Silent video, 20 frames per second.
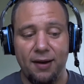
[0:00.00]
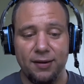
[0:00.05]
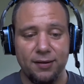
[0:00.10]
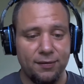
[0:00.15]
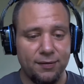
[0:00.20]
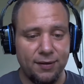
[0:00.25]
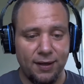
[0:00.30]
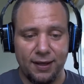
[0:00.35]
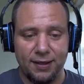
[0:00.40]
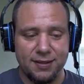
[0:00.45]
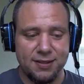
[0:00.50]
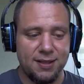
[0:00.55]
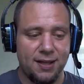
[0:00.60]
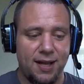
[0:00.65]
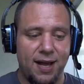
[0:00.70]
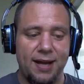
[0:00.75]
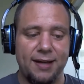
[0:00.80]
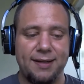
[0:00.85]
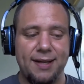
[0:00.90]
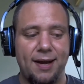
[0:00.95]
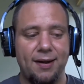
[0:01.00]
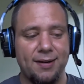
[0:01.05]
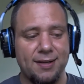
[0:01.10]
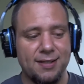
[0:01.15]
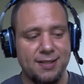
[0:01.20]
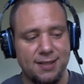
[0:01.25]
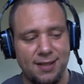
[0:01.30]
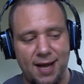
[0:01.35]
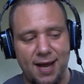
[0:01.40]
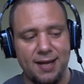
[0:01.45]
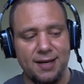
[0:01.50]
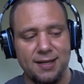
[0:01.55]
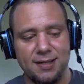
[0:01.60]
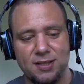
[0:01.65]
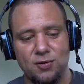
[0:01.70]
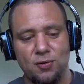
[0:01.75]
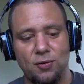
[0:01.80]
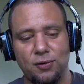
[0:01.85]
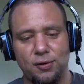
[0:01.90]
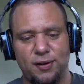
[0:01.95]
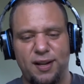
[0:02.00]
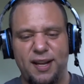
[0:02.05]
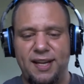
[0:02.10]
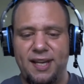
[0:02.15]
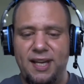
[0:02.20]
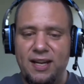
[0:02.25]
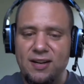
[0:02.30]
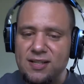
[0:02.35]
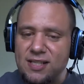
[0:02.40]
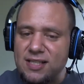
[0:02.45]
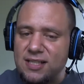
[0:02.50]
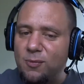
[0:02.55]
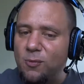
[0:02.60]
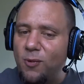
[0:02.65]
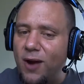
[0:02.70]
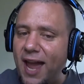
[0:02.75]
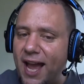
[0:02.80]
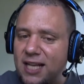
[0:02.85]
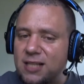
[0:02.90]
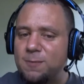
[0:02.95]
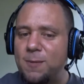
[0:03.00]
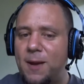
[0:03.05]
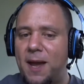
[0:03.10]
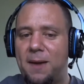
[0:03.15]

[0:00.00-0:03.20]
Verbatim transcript: you've like slide down a slide at school they're like here's some wax